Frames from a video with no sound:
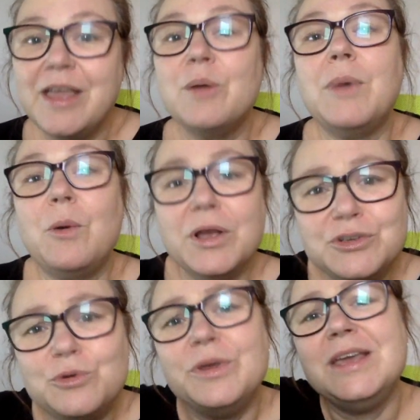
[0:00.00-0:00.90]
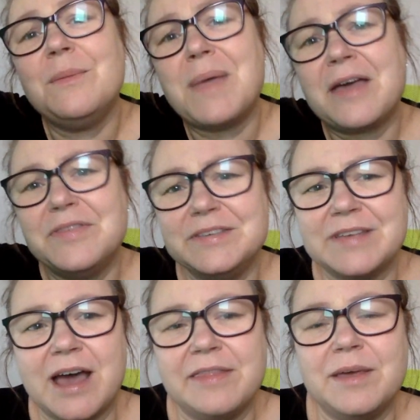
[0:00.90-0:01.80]
but we're talking about this
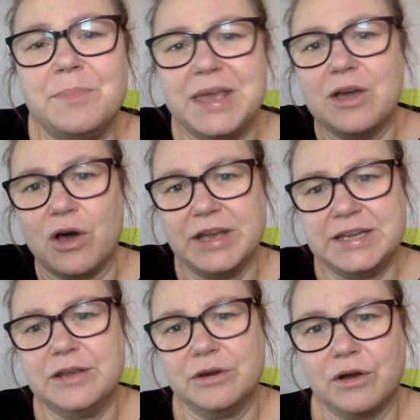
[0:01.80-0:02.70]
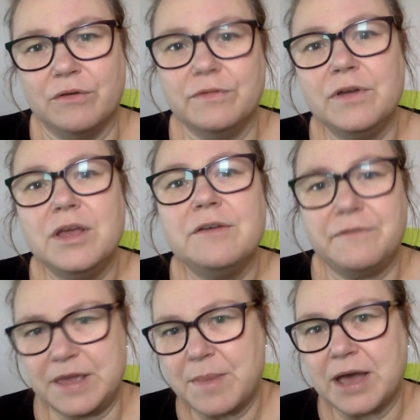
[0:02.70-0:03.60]
other big idea of
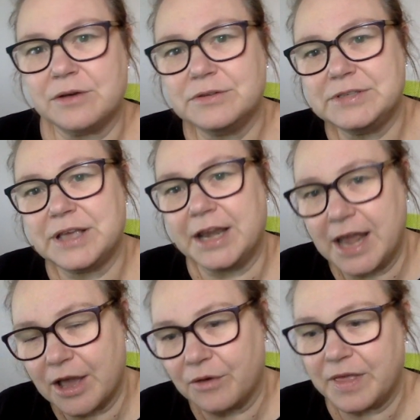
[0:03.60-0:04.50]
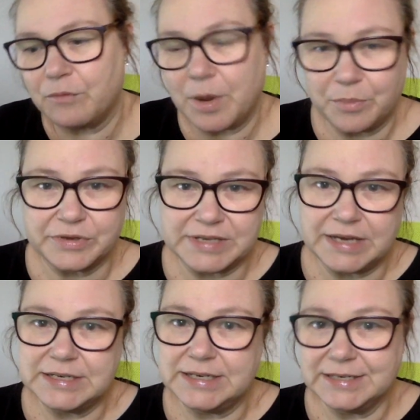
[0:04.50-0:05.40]
females and how they're
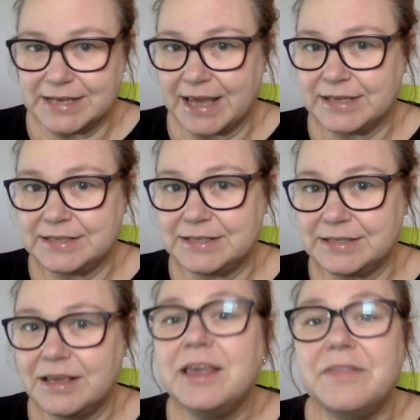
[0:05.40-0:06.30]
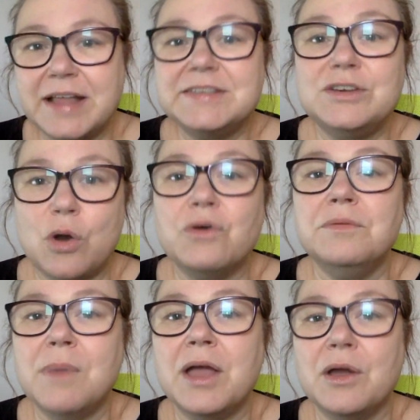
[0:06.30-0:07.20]
represented in texts. That's an on
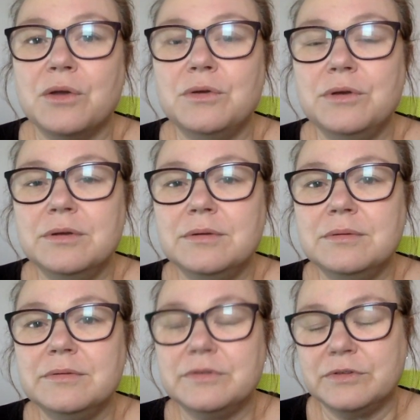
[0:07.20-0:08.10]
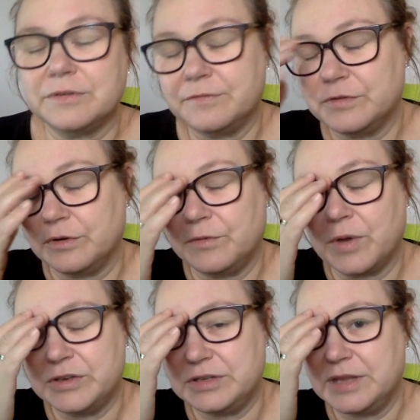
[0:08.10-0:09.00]
my own sort of
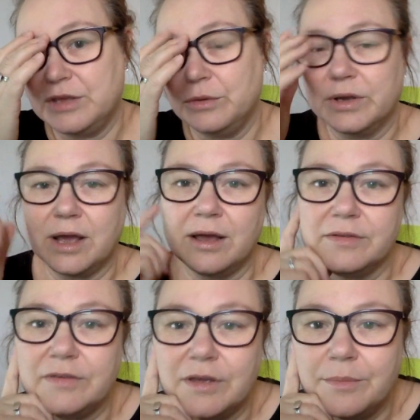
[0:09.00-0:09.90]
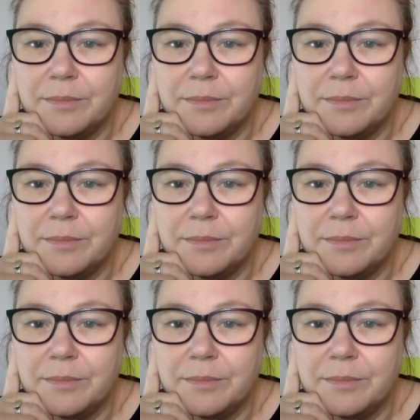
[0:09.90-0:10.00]
question that you could ask.